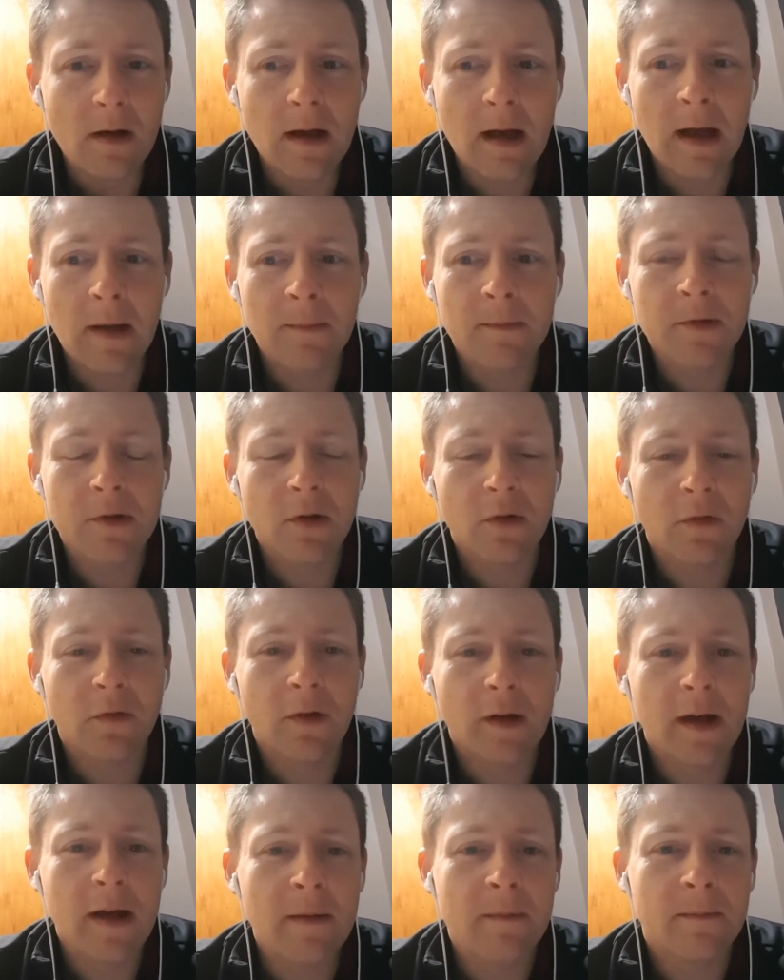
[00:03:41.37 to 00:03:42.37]
Um, so
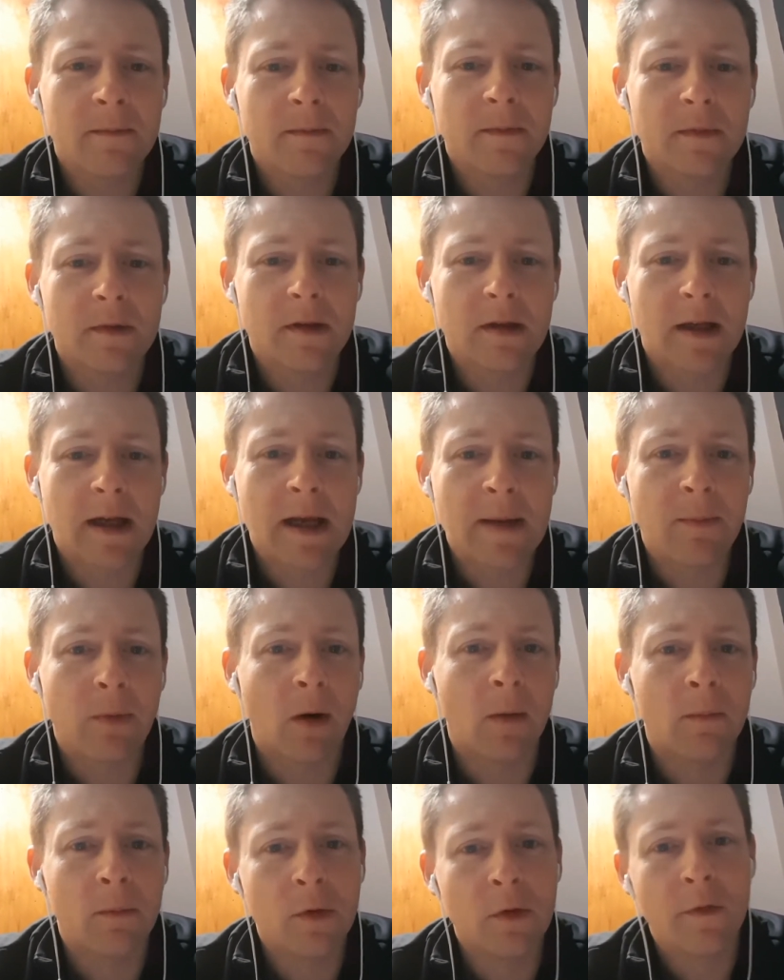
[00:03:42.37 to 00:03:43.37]
for him to keep
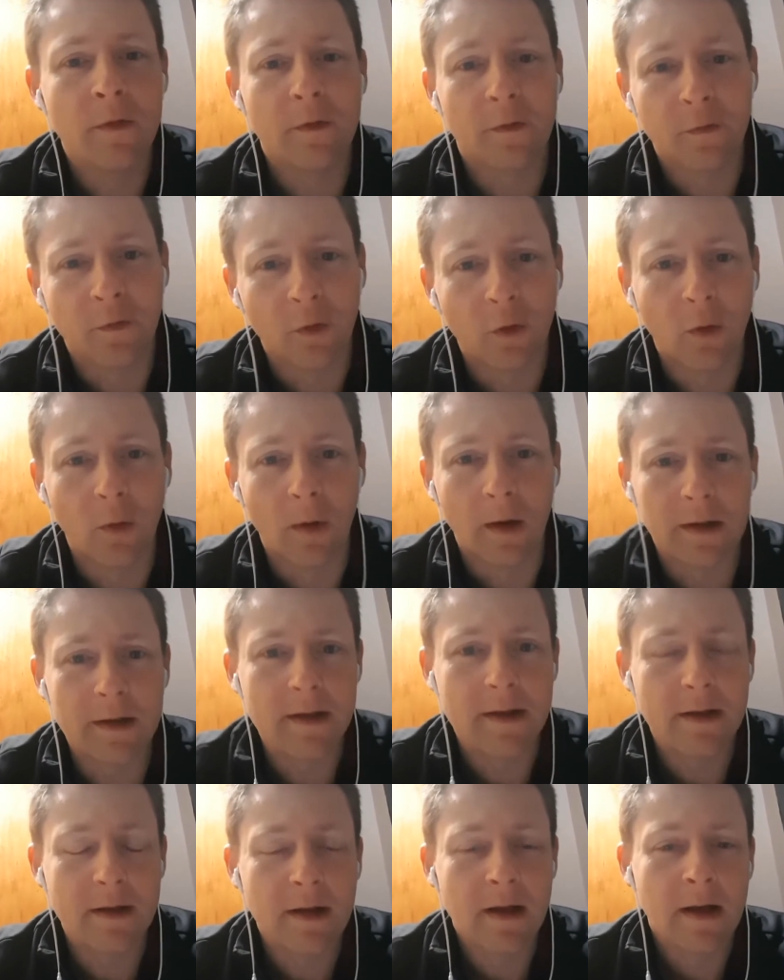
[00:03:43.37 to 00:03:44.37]
on moving
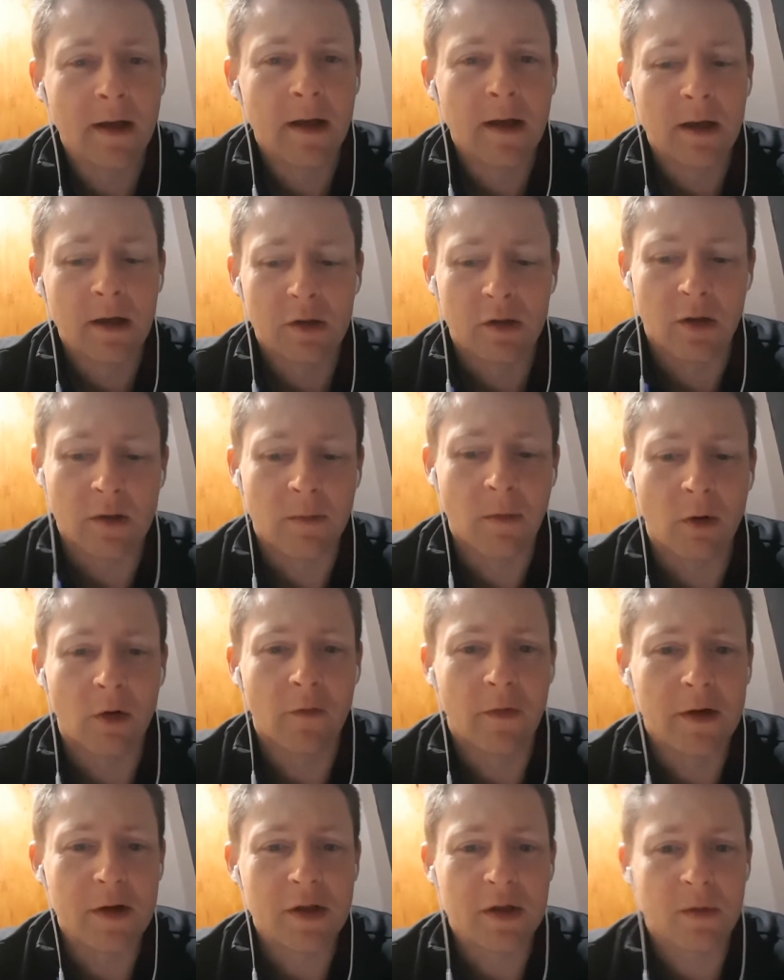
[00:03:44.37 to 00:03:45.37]
forward. So the
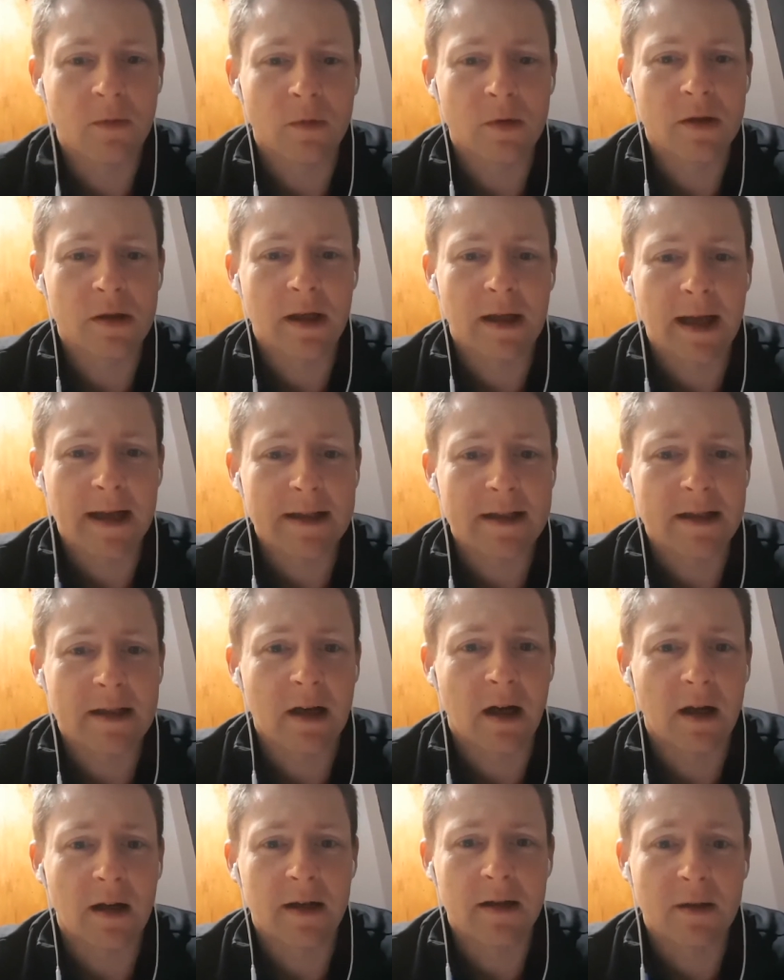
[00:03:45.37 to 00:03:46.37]
motivation was to get
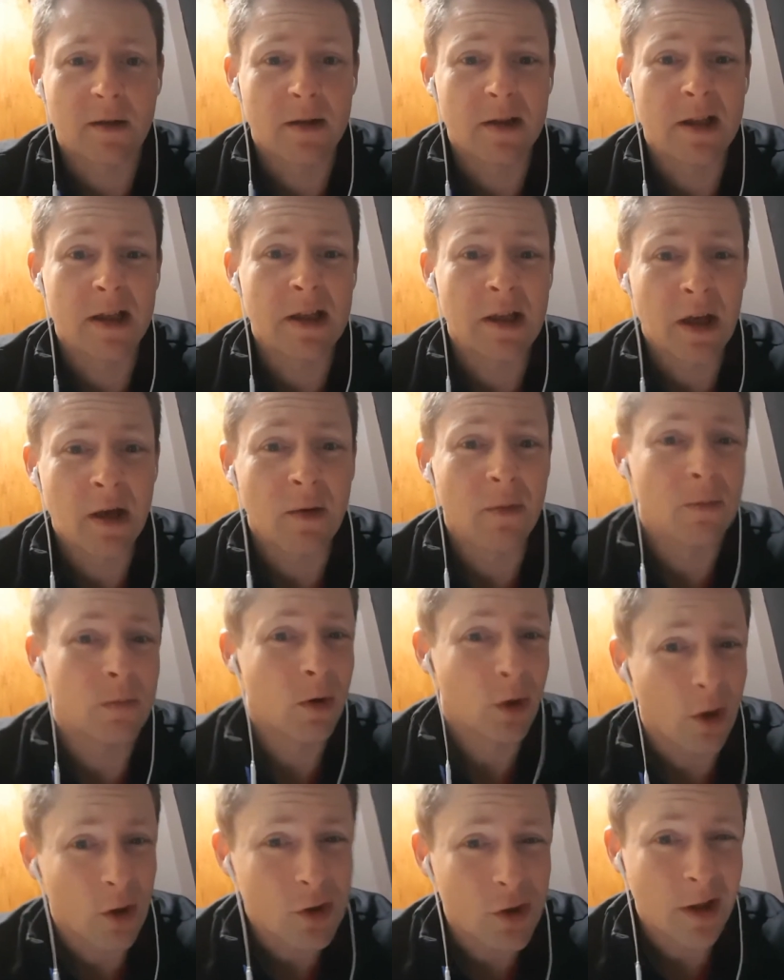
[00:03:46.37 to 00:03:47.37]
started because he knew
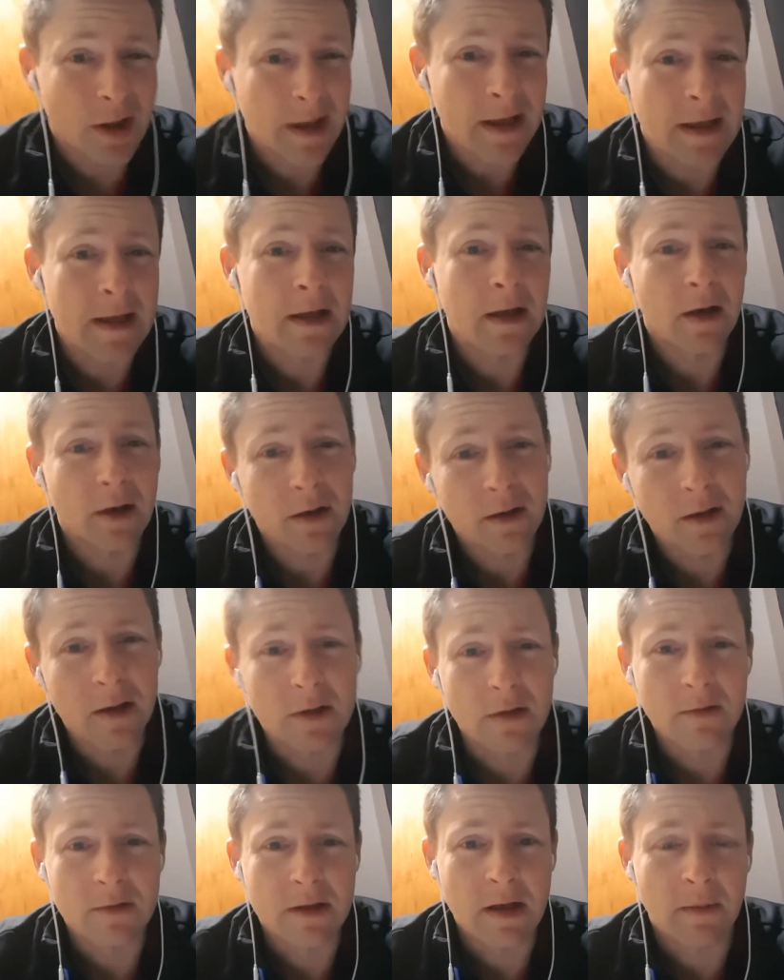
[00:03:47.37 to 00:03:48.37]
logically he needed to
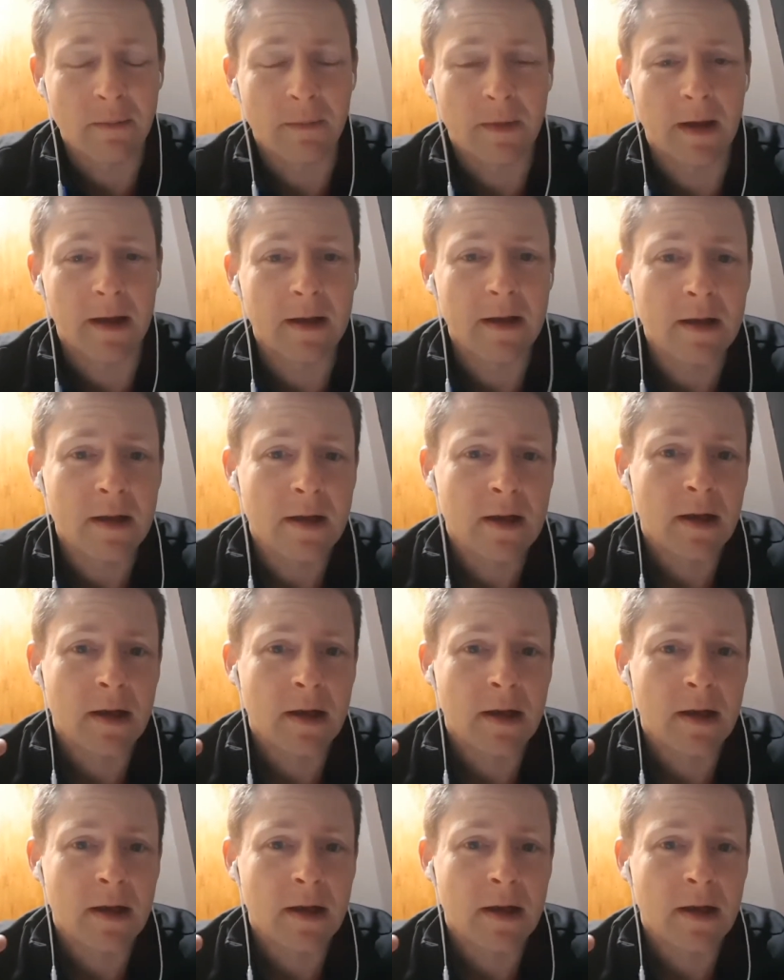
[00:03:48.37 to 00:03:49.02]
do something.